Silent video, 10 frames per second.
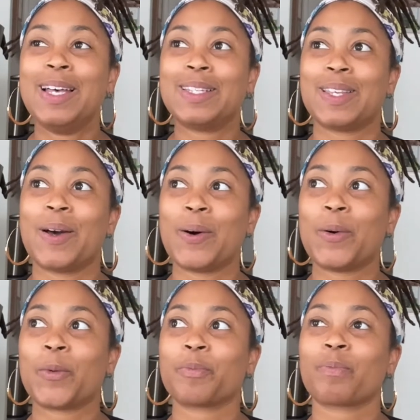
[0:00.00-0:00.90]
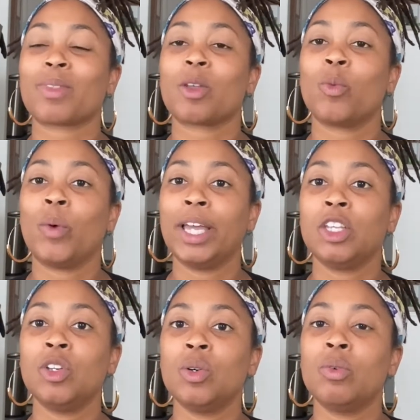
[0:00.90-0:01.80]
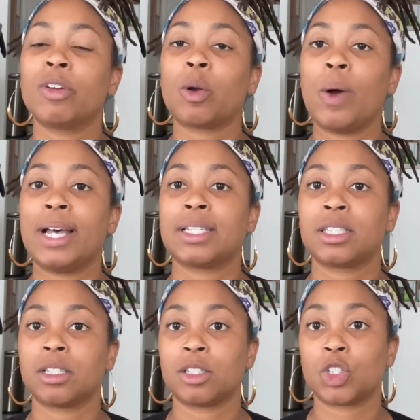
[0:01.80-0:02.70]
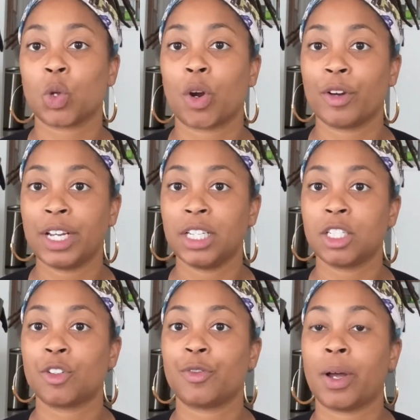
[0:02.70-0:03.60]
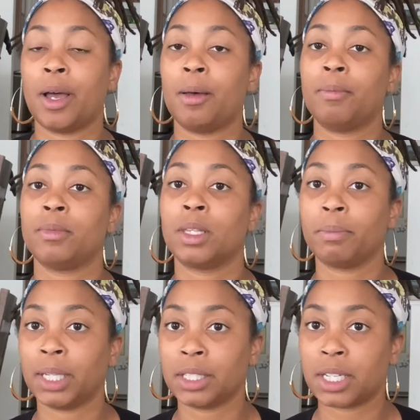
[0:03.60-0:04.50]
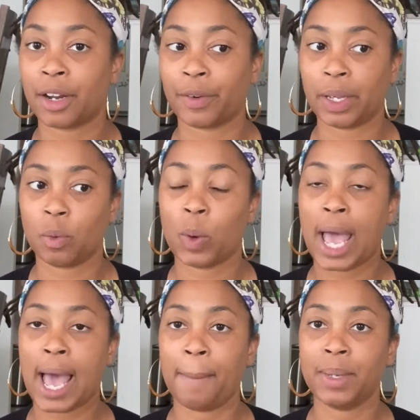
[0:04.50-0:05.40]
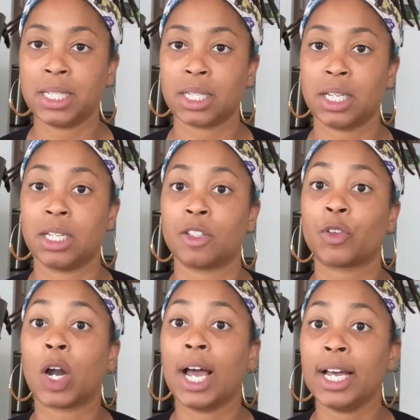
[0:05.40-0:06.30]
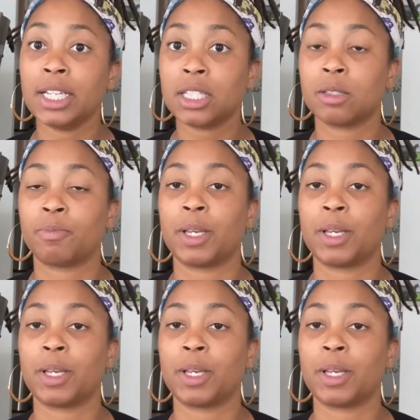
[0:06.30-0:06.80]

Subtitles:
So when you request storage from the military, what happens is, for us,